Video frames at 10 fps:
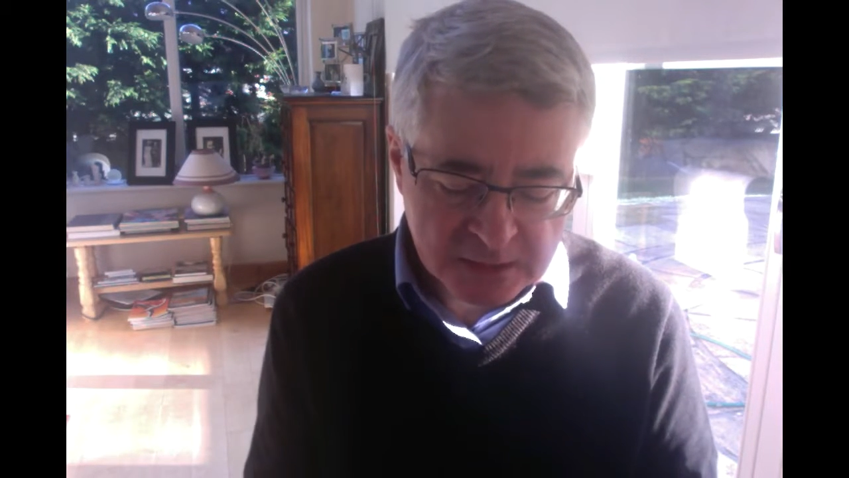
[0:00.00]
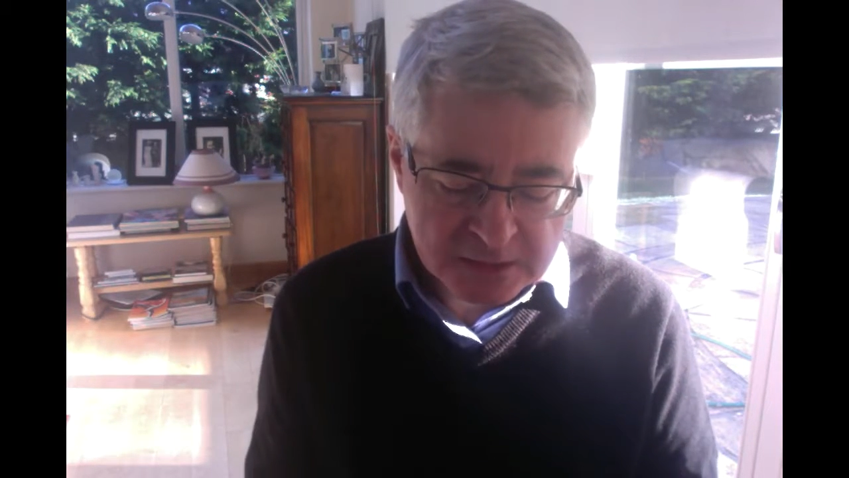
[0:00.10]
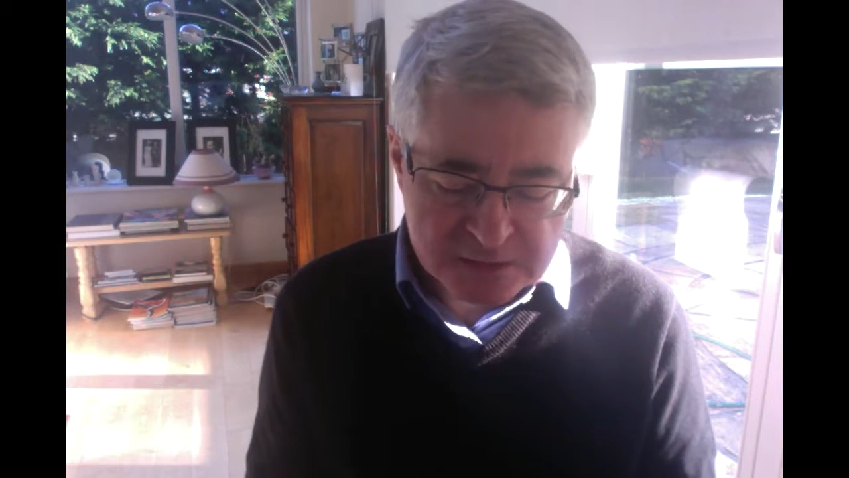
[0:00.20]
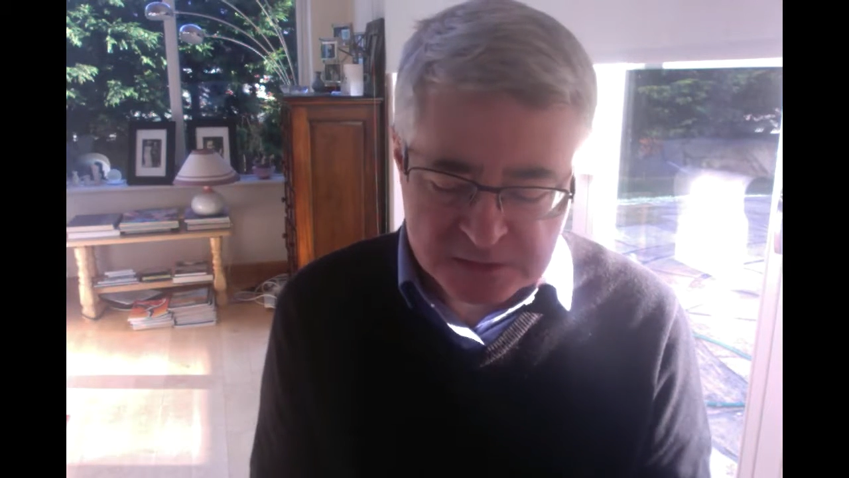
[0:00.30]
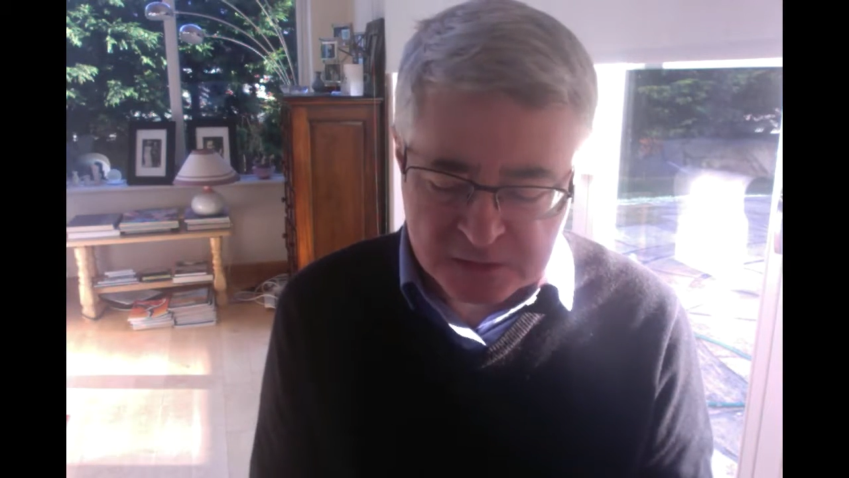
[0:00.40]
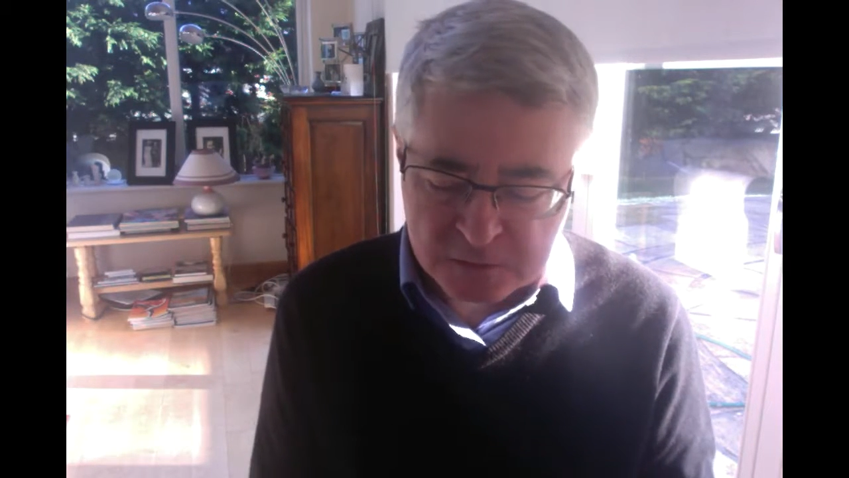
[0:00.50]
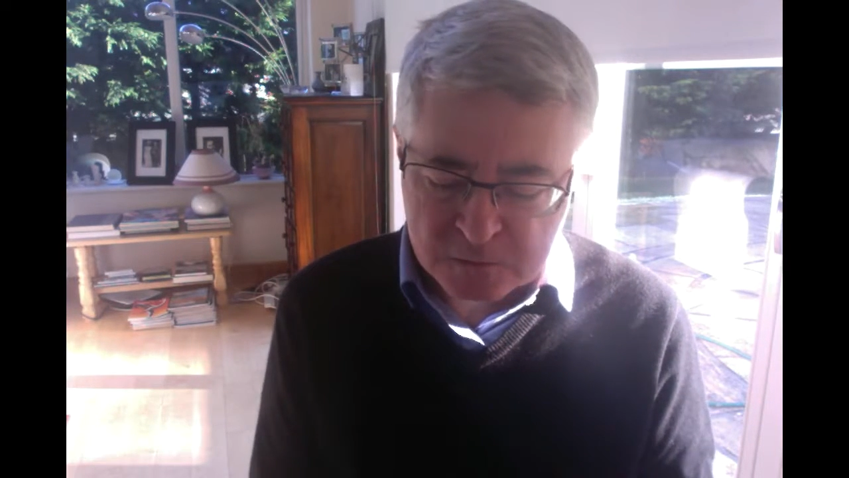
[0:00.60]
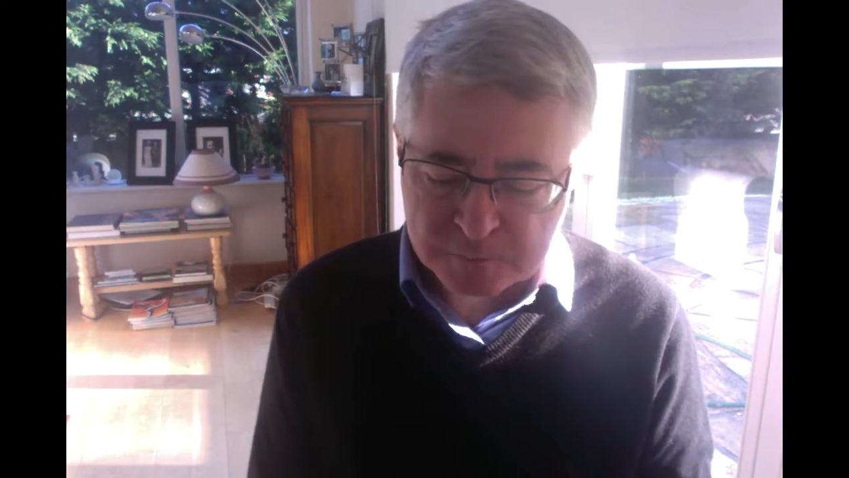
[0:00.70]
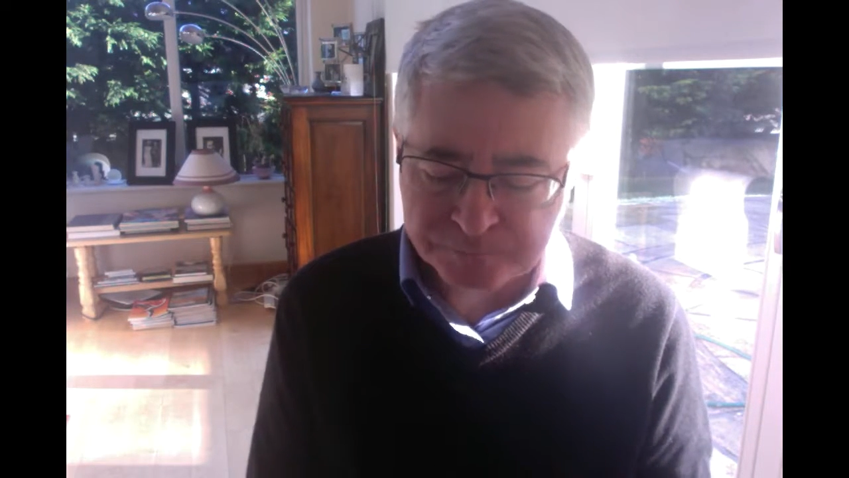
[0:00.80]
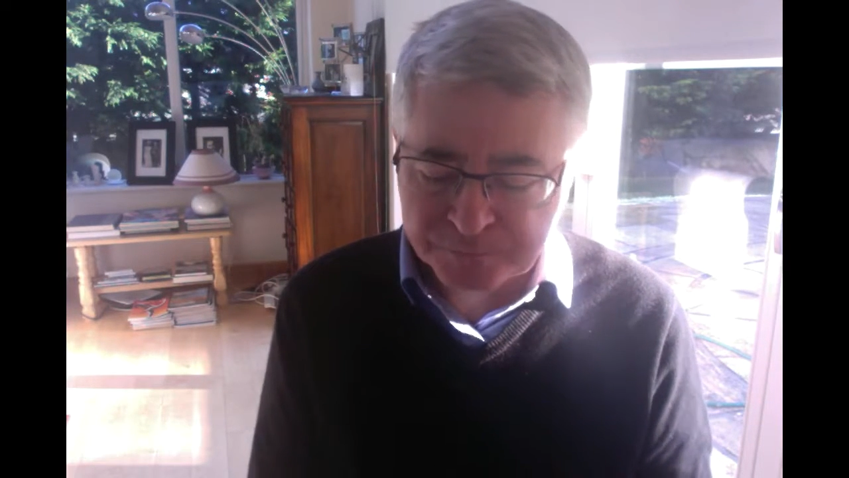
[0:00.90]

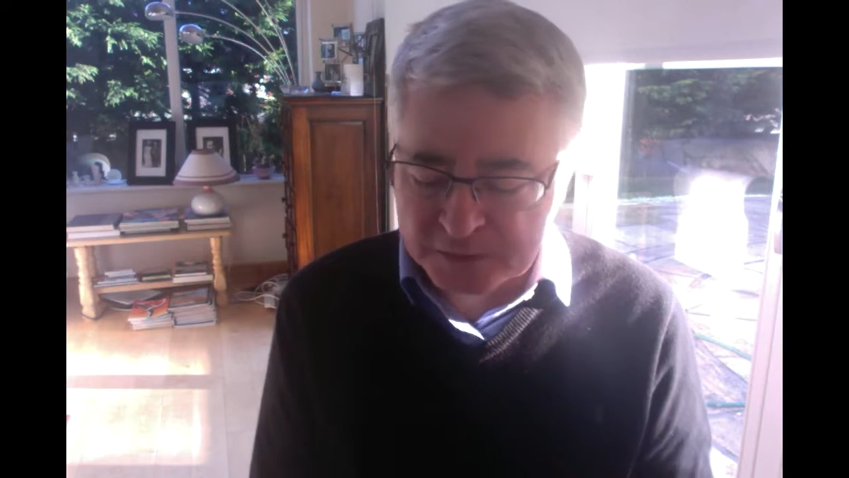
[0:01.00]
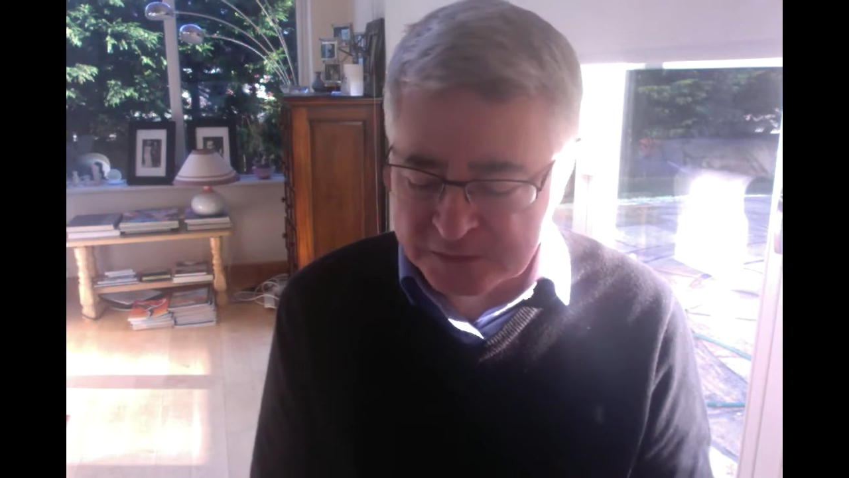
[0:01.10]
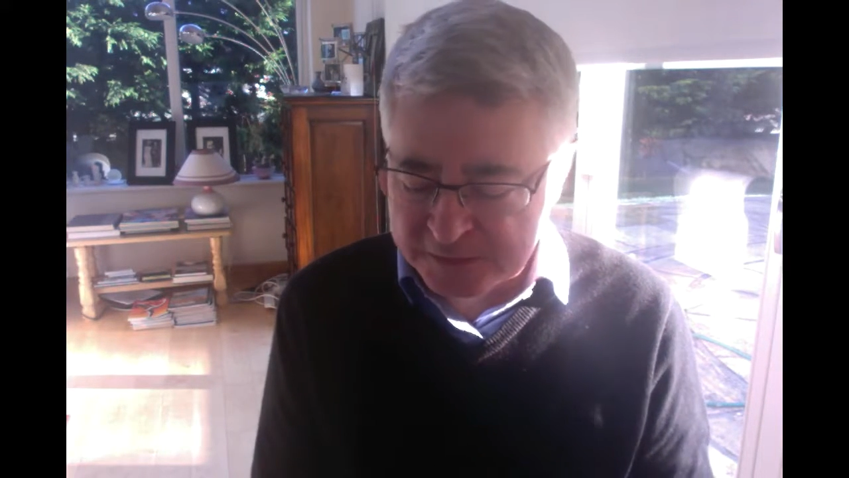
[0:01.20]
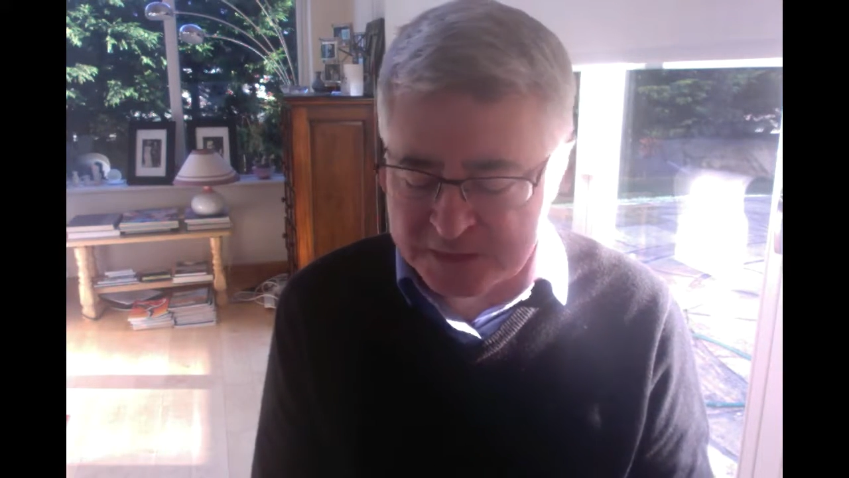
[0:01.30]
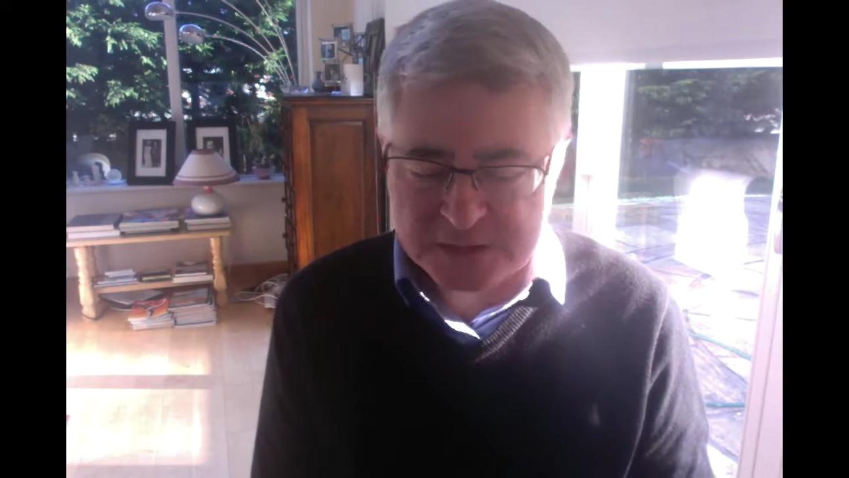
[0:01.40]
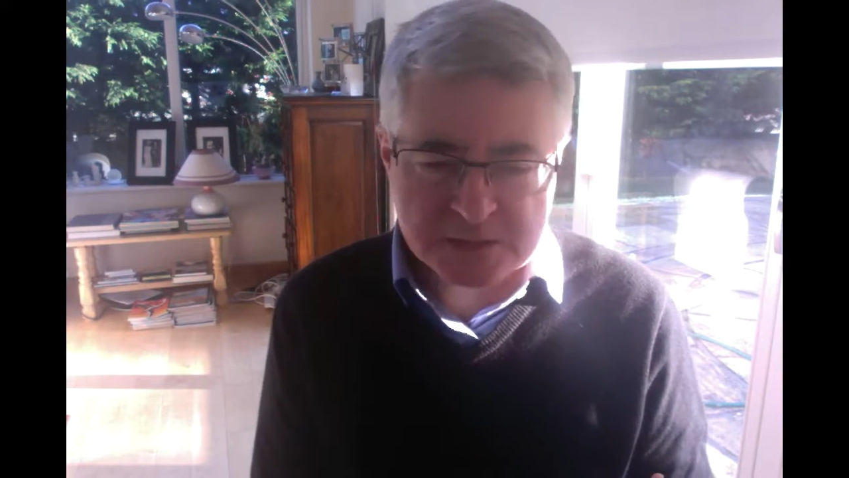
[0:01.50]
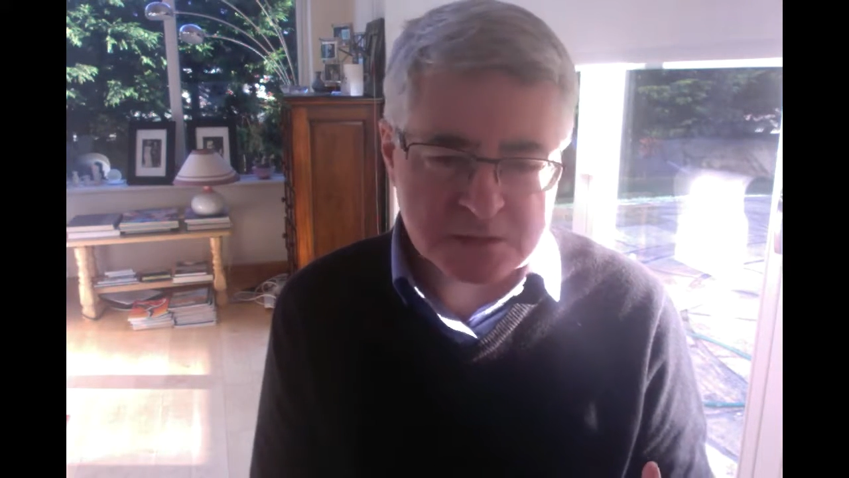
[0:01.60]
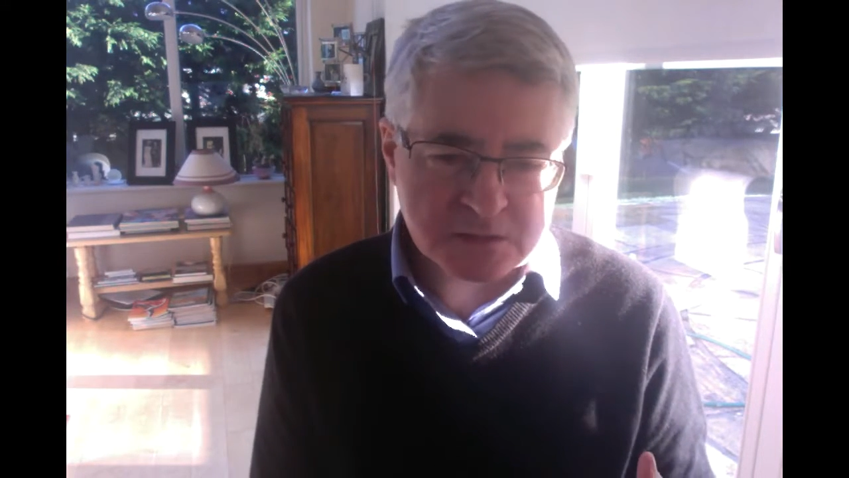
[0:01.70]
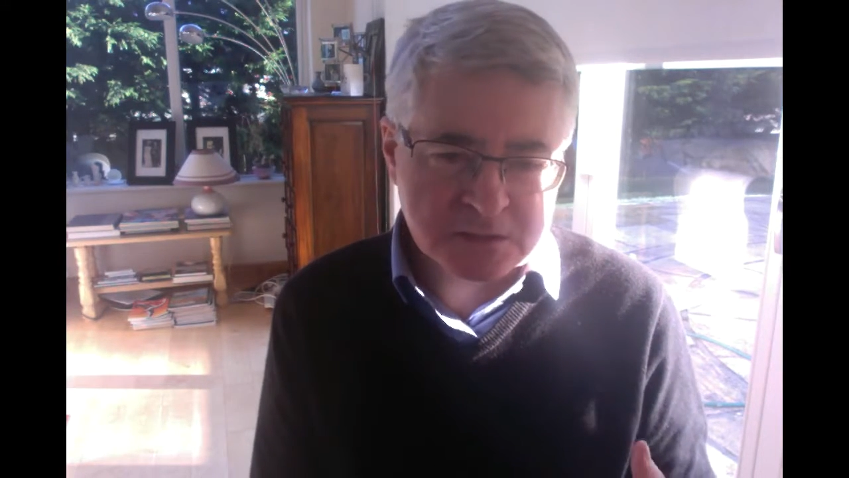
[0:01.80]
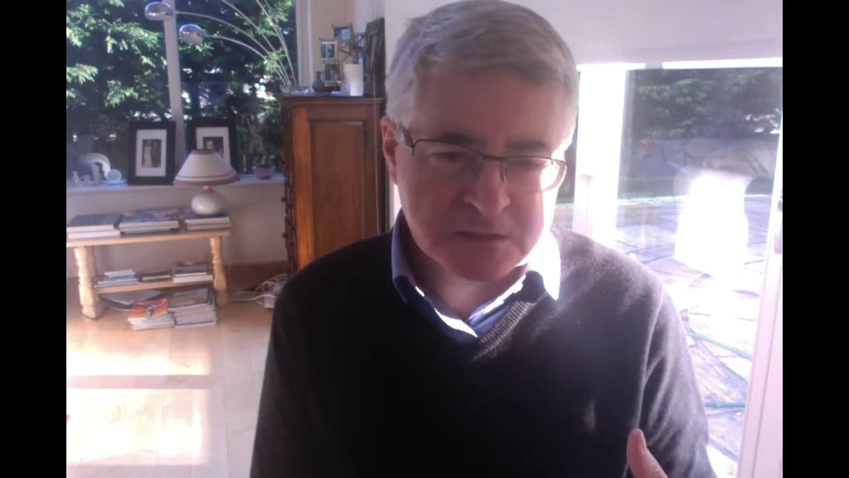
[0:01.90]
So this